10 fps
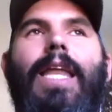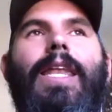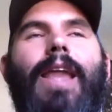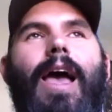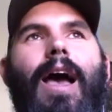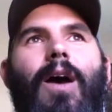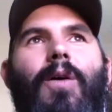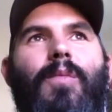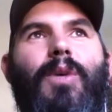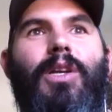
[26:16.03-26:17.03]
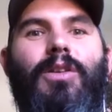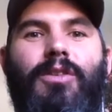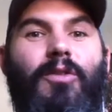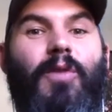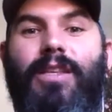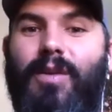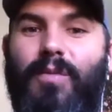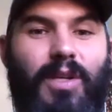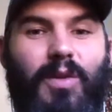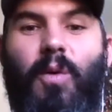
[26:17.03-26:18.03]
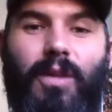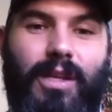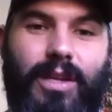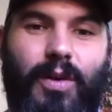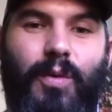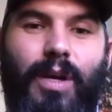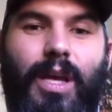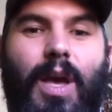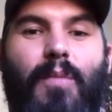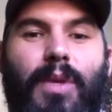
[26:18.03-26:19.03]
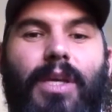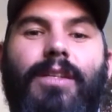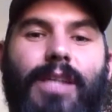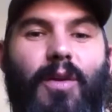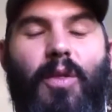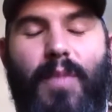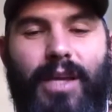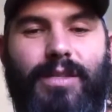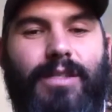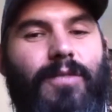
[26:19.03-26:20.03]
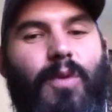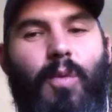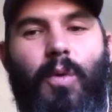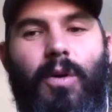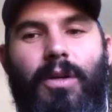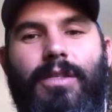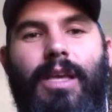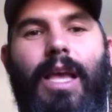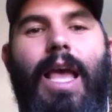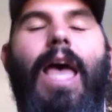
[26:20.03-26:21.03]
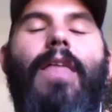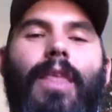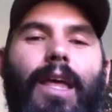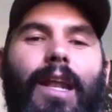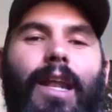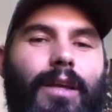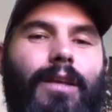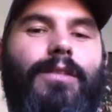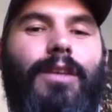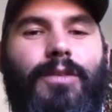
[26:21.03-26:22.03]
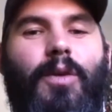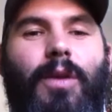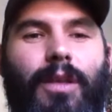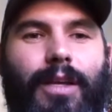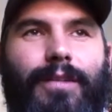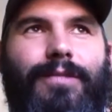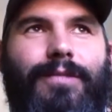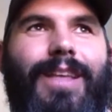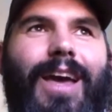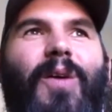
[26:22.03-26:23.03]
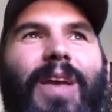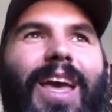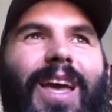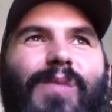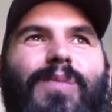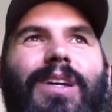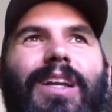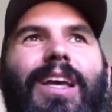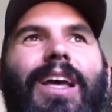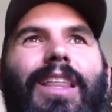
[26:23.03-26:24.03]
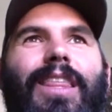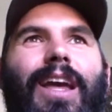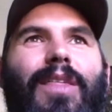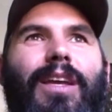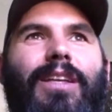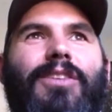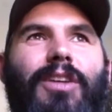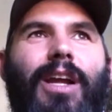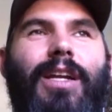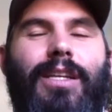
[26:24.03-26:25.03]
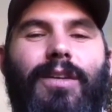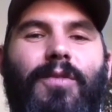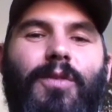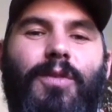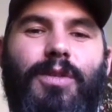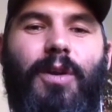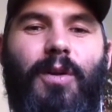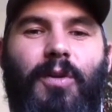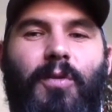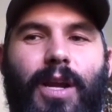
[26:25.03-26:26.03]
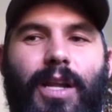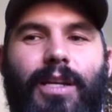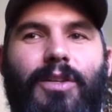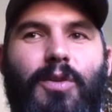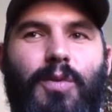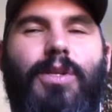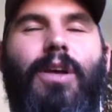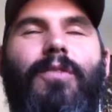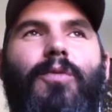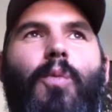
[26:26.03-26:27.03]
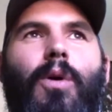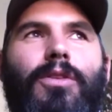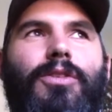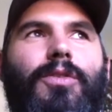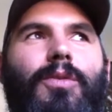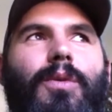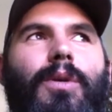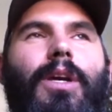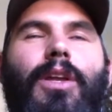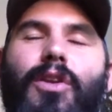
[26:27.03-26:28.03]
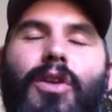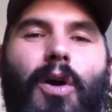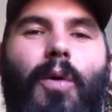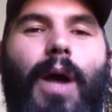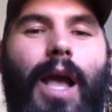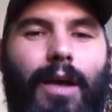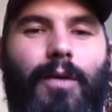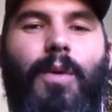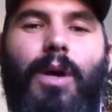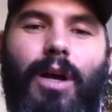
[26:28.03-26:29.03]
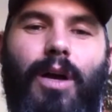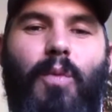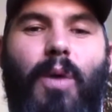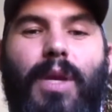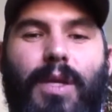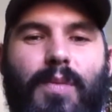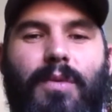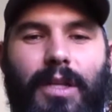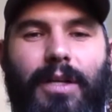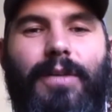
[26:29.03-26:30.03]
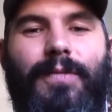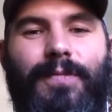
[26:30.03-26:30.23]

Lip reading: Now I'm going to create something totally new because I know the basics of what works. And then I think it's okay, like not okay, but then I think it's a good idea for you to start creating new stuff once you know what makes people click.